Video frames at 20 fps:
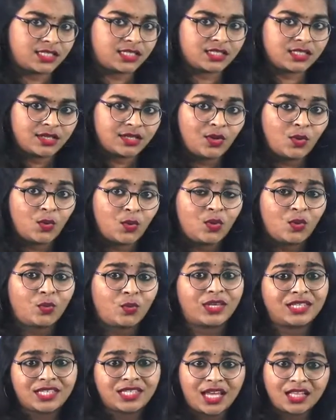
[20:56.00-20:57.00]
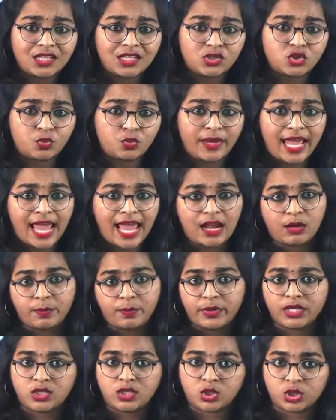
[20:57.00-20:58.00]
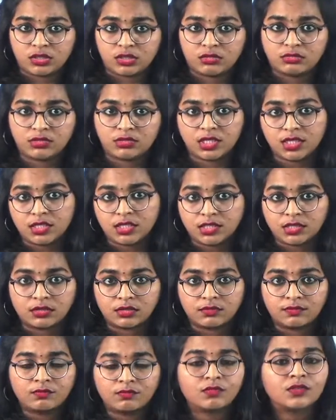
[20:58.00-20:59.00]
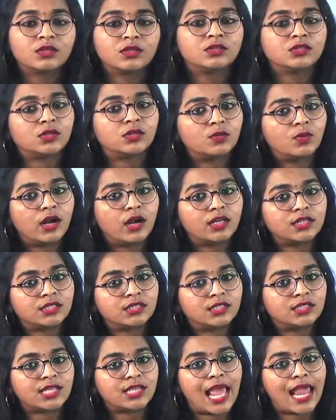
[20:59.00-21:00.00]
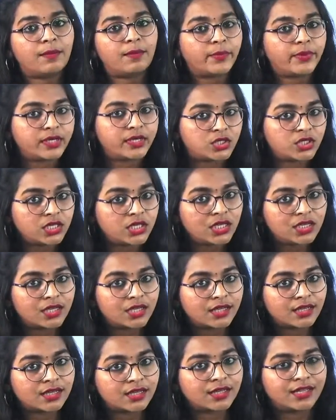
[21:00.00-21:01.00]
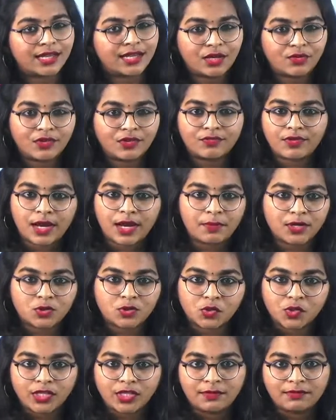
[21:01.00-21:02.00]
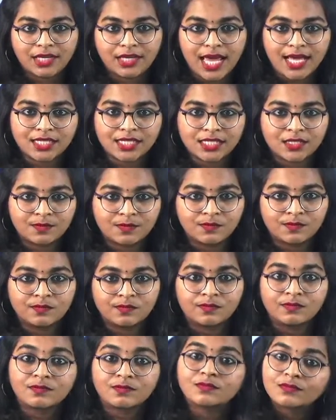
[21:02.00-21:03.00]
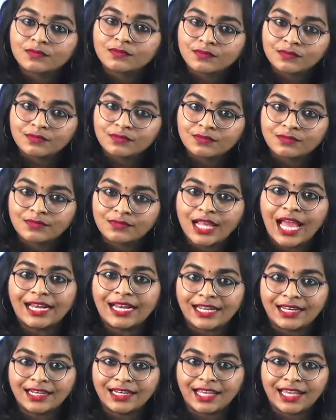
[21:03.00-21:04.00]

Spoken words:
We say this to be LPG cylinder. So what is this LPG? Liquefied petroleum gas. I'll tell it again.